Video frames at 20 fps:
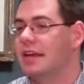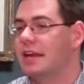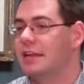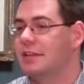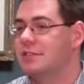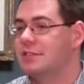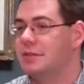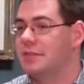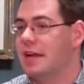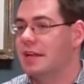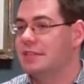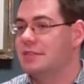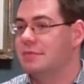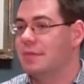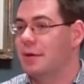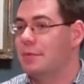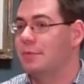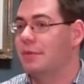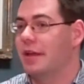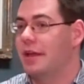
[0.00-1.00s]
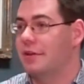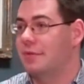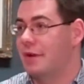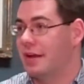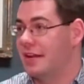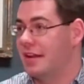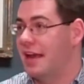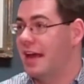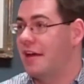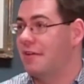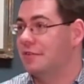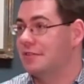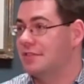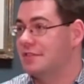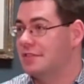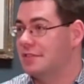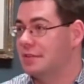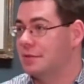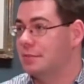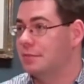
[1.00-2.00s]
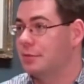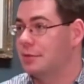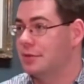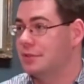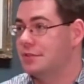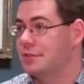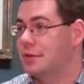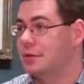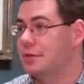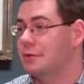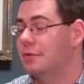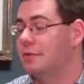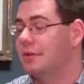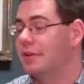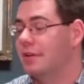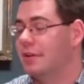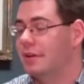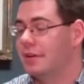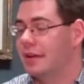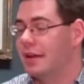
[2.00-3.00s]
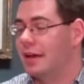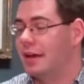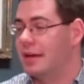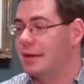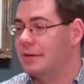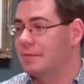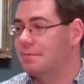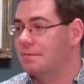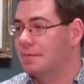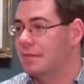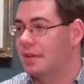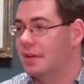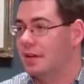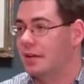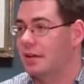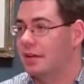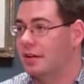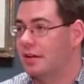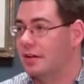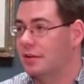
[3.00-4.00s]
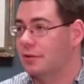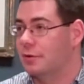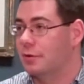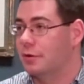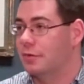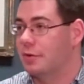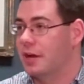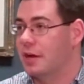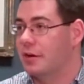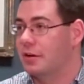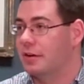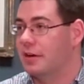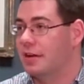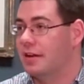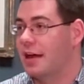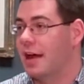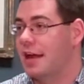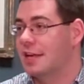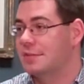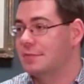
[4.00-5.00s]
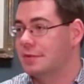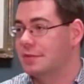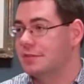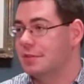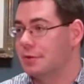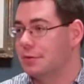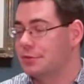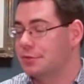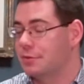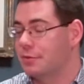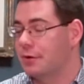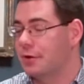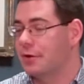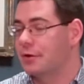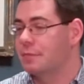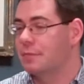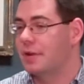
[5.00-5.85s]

And so that's my plan right now, is to pursue a career in hospice social work.